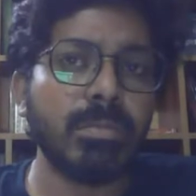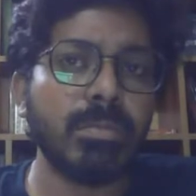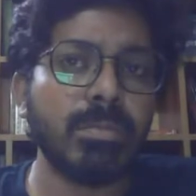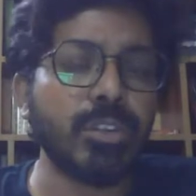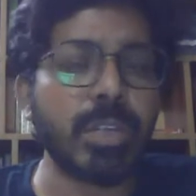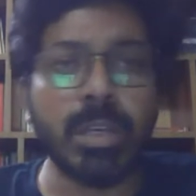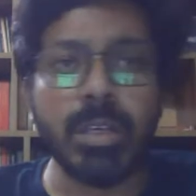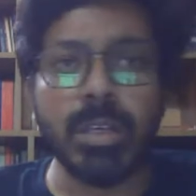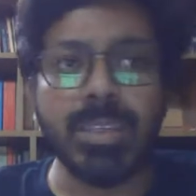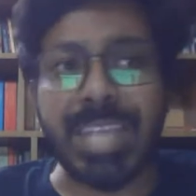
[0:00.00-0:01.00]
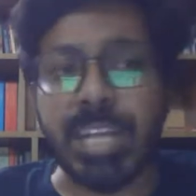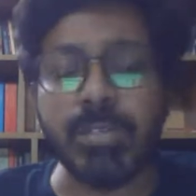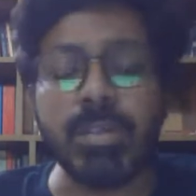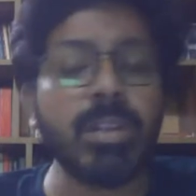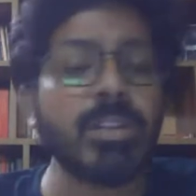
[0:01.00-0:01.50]
to the
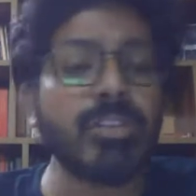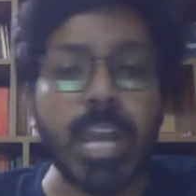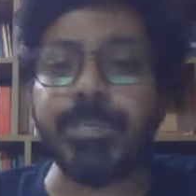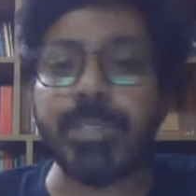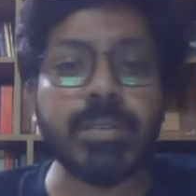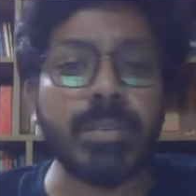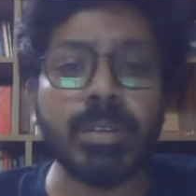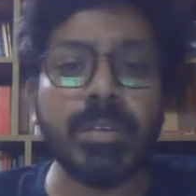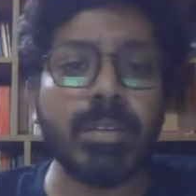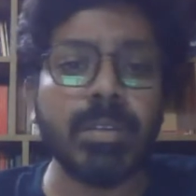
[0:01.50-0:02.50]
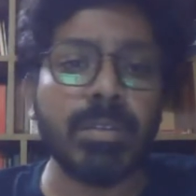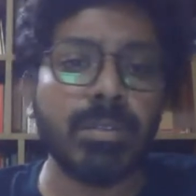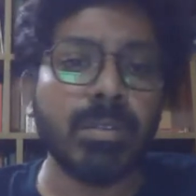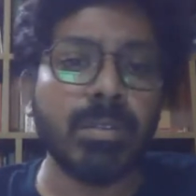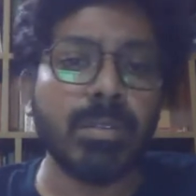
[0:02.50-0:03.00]
scheduled tribes
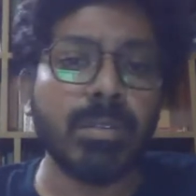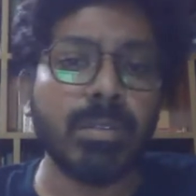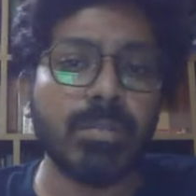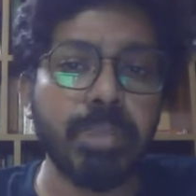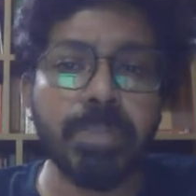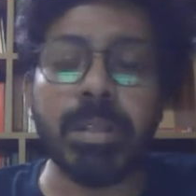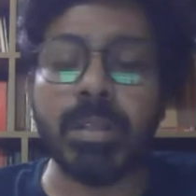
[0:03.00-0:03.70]
people.